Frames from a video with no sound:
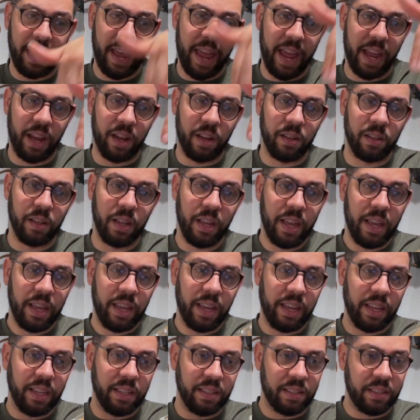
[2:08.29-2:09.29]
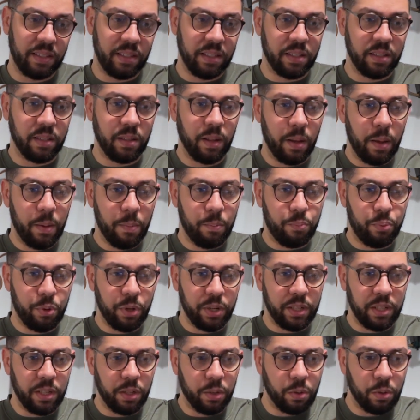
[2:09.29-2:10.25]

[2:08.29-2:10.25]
angle is still pretty